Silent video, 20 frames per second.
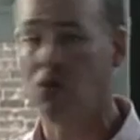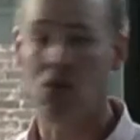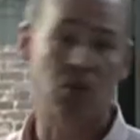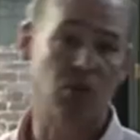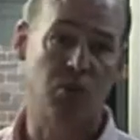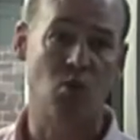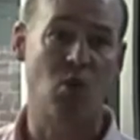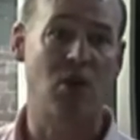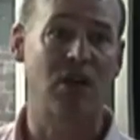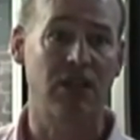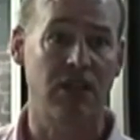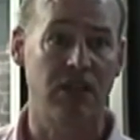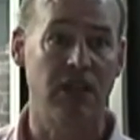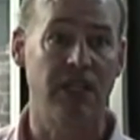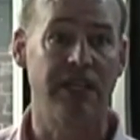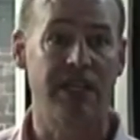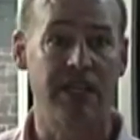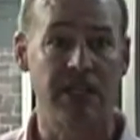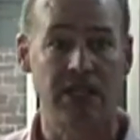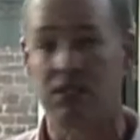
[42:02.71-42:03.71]
or where
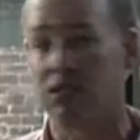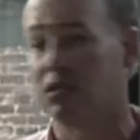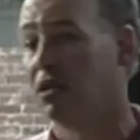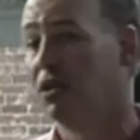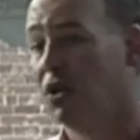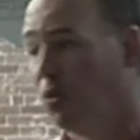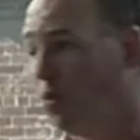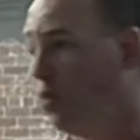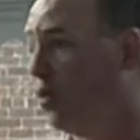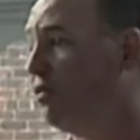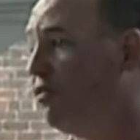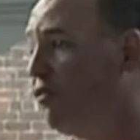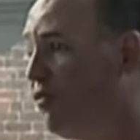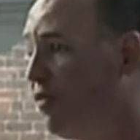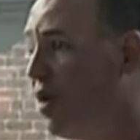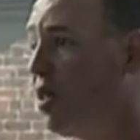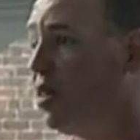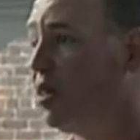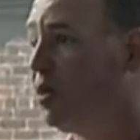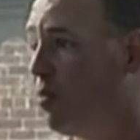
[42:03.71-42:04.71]
leagues would
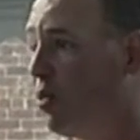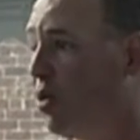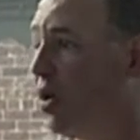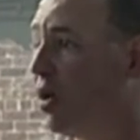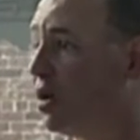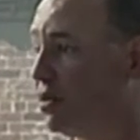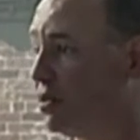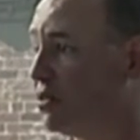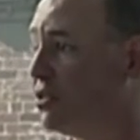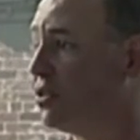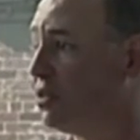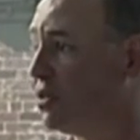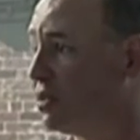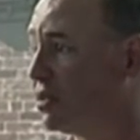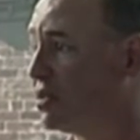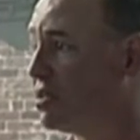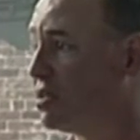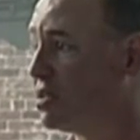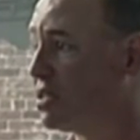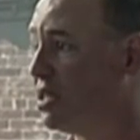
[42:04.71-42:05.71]
fall apart
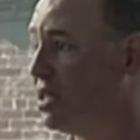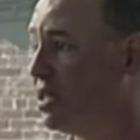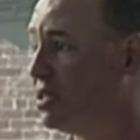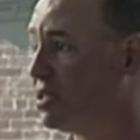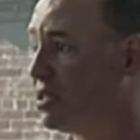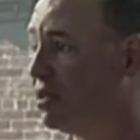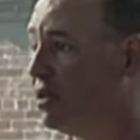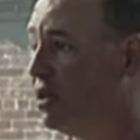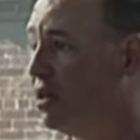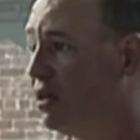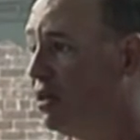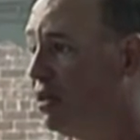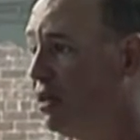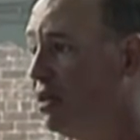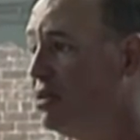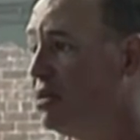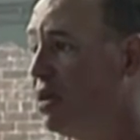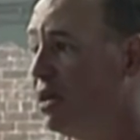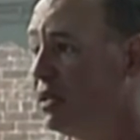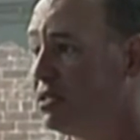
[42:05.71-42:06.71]
during the season.
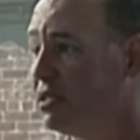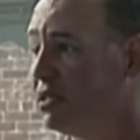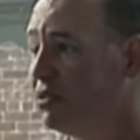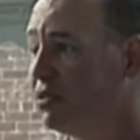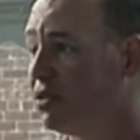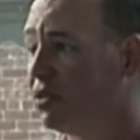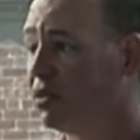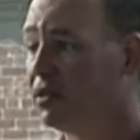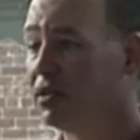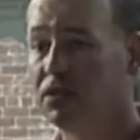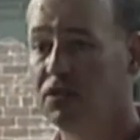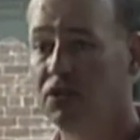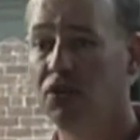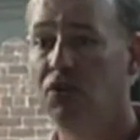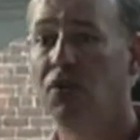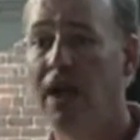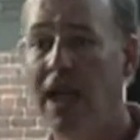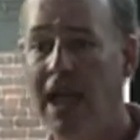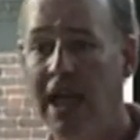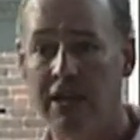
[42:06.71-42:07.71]
In
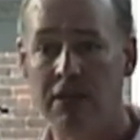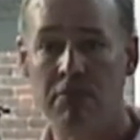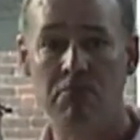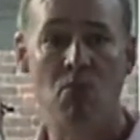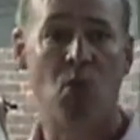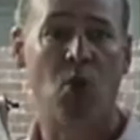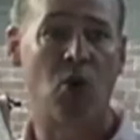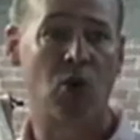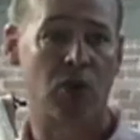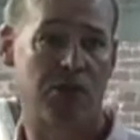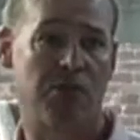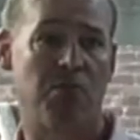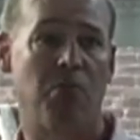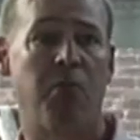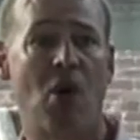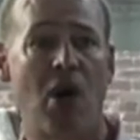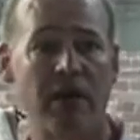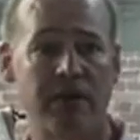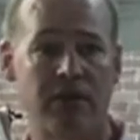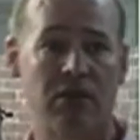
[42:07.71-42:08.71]
1932, Eddie Mooers
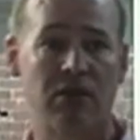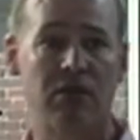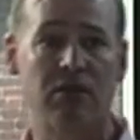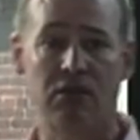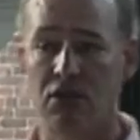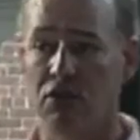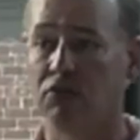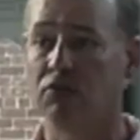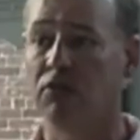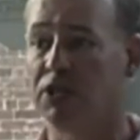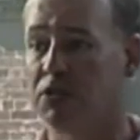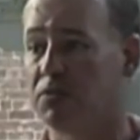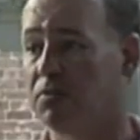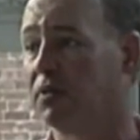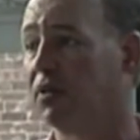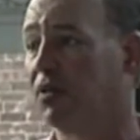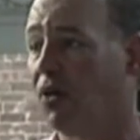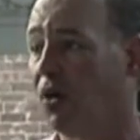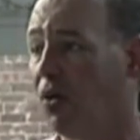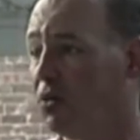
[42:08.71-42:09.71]
bought the, the
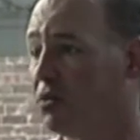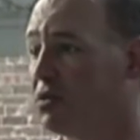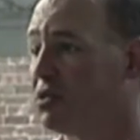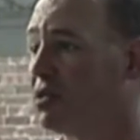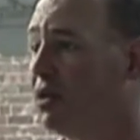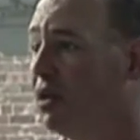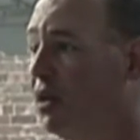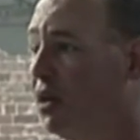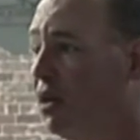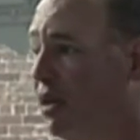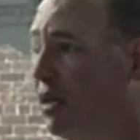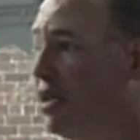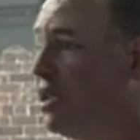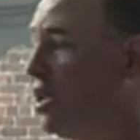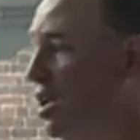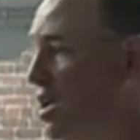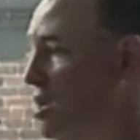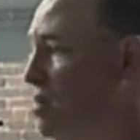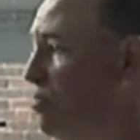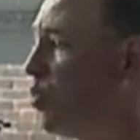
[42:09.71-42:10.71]
Richmond Colts and
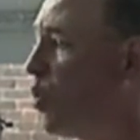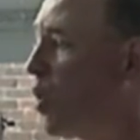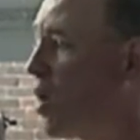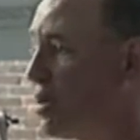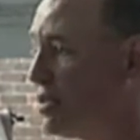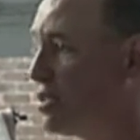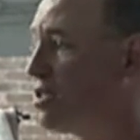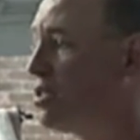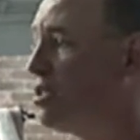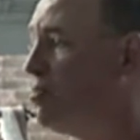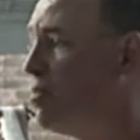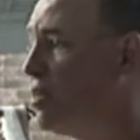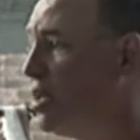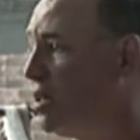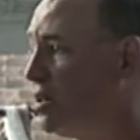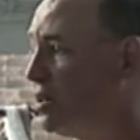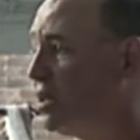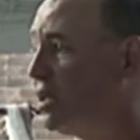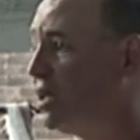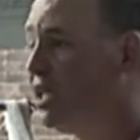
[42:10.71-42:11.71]
he brought
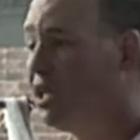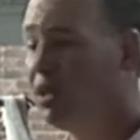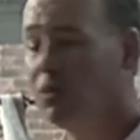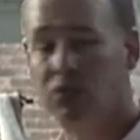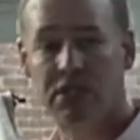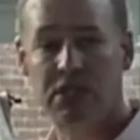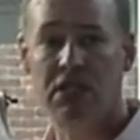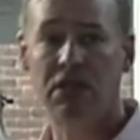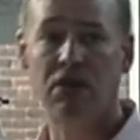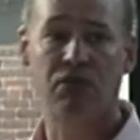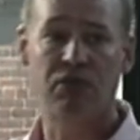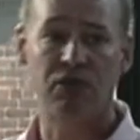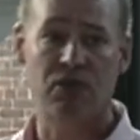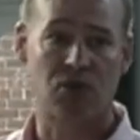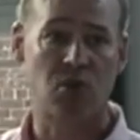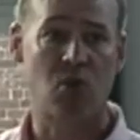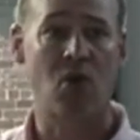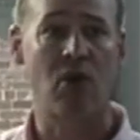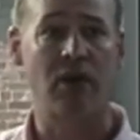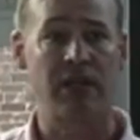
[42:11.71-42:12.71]
stability. He was here for
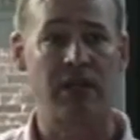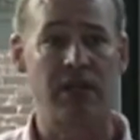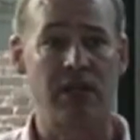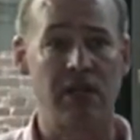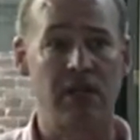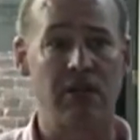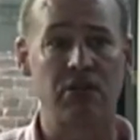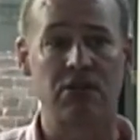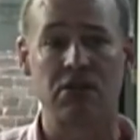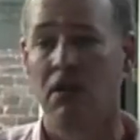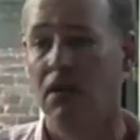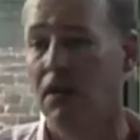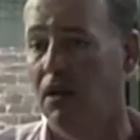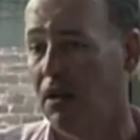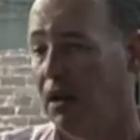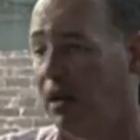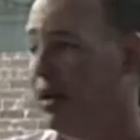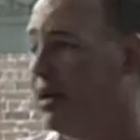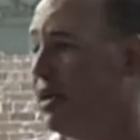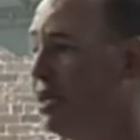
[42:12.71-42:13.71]
20 years.
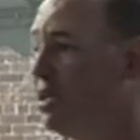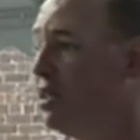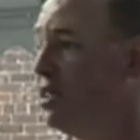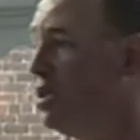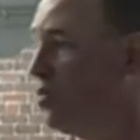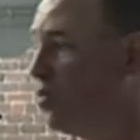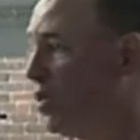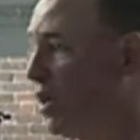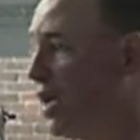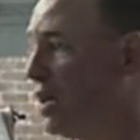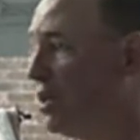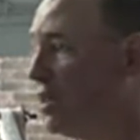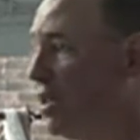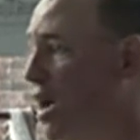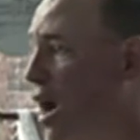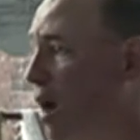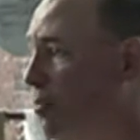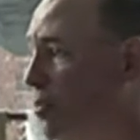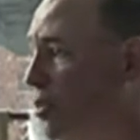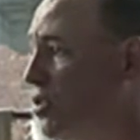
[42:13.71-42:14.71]
Uh, and then we had the
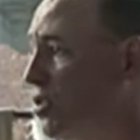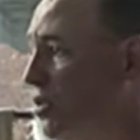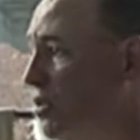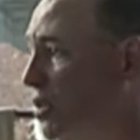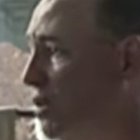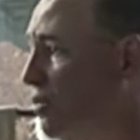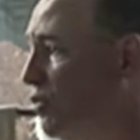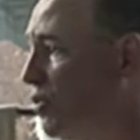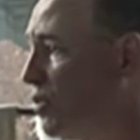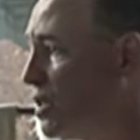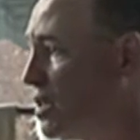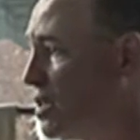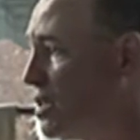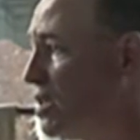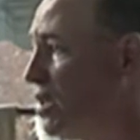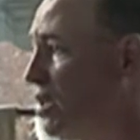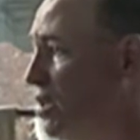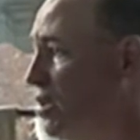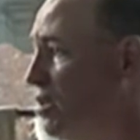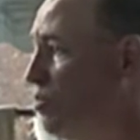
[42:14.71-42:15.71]
opportunity for the
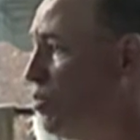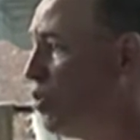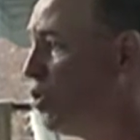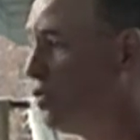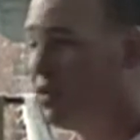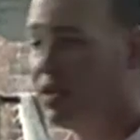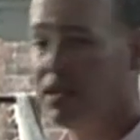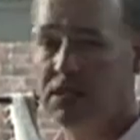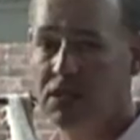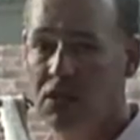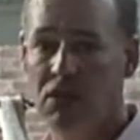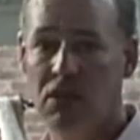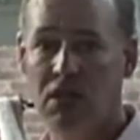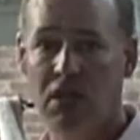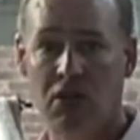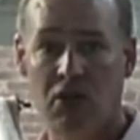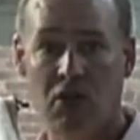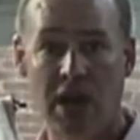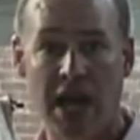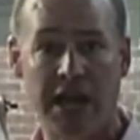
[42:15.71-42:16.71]
city to move into the
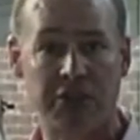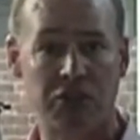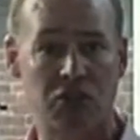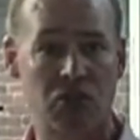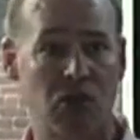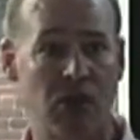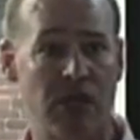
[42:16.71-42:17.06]
International